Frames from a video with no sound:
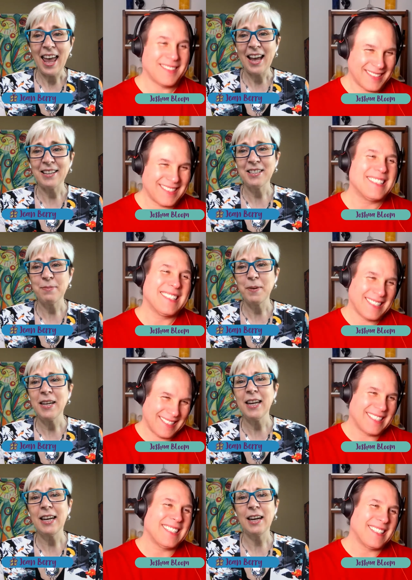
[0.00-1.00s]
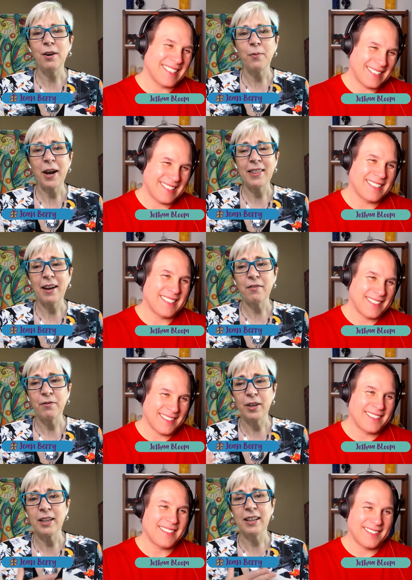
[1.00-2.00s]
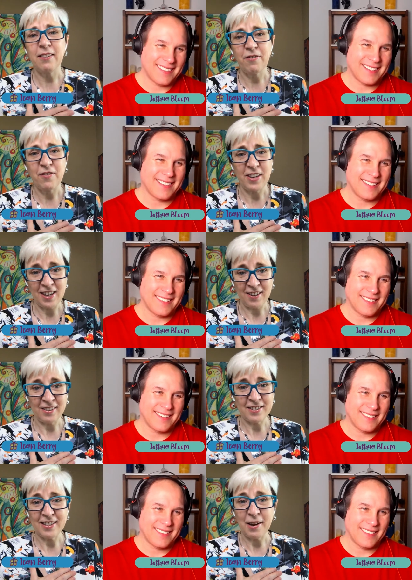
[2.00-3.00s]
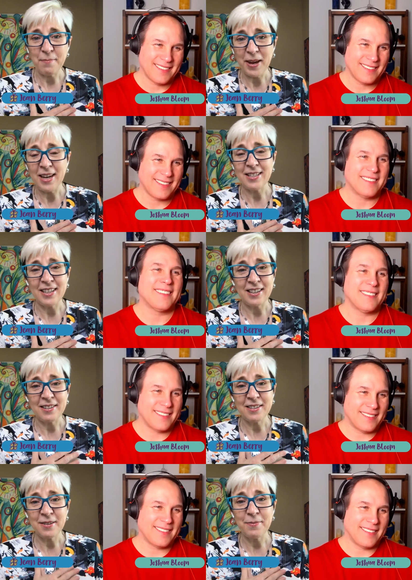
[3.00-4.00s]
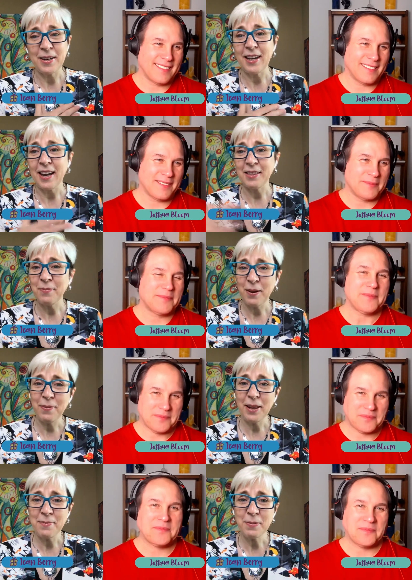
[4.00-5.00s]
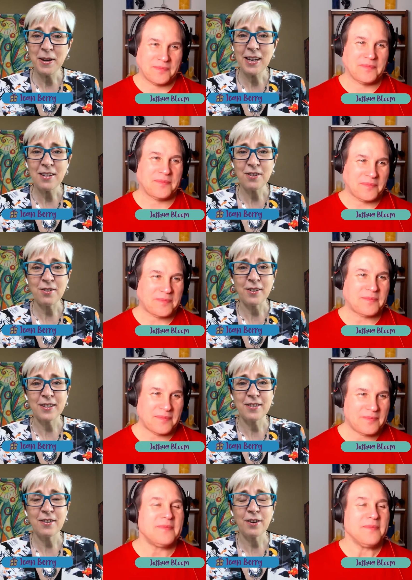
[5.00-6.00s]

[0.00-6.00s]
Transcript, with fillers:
Speaker 1: and speaking it in a way that really feels amazing to me and the people I'm speaking to. And